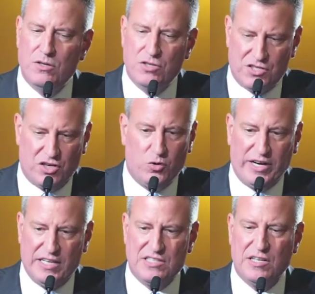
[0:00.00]
Just a quick
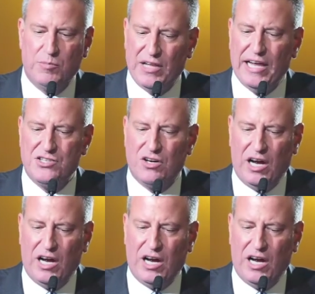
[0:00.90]
and simple answer.